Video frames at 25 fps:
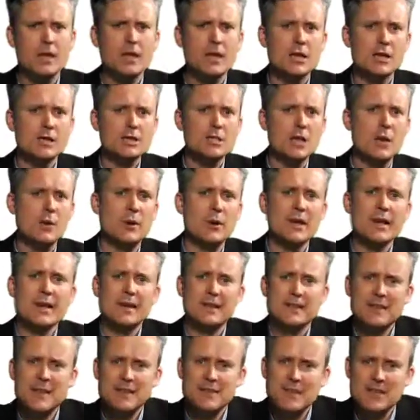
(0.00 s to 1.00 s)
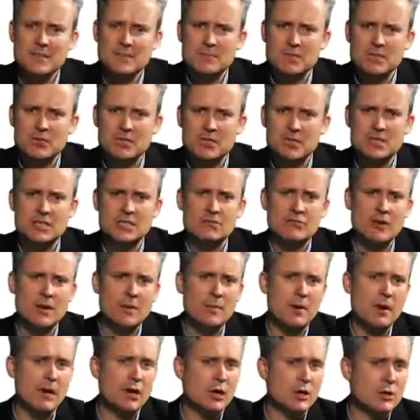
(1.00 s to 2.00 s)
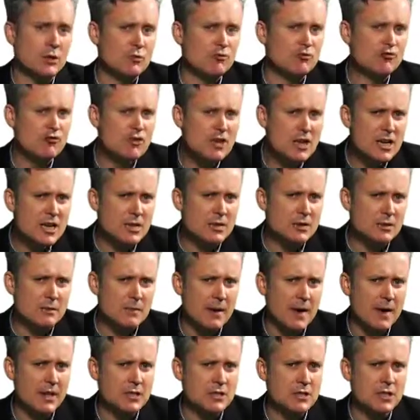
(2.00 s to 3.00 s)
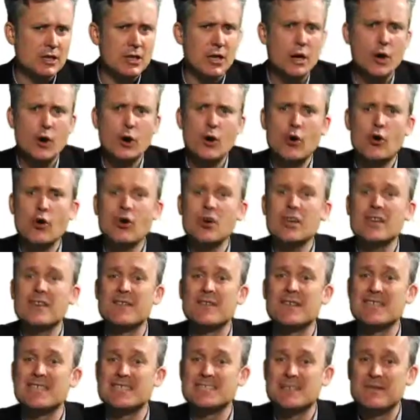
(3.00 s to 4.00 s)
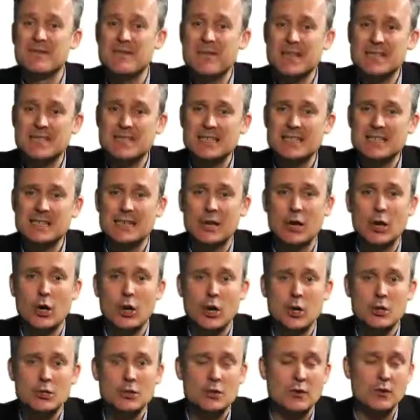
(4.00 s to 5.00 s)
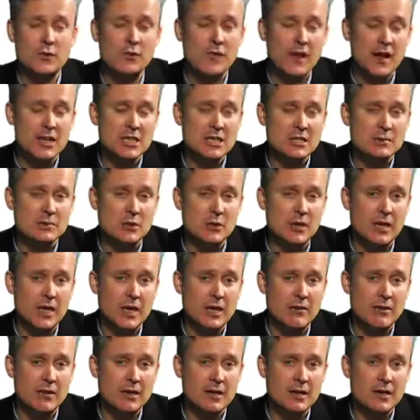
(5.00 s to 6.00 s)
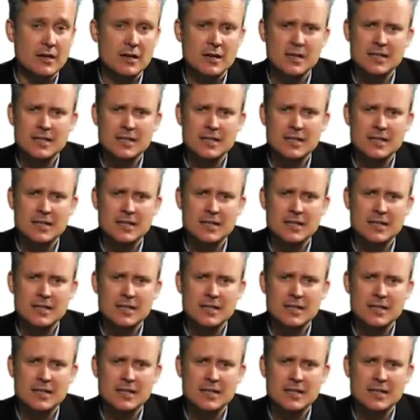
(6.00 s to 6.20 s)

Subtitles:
So, if the investment trust is run by a really good manager, or if it is investing in a hot or fashionable area,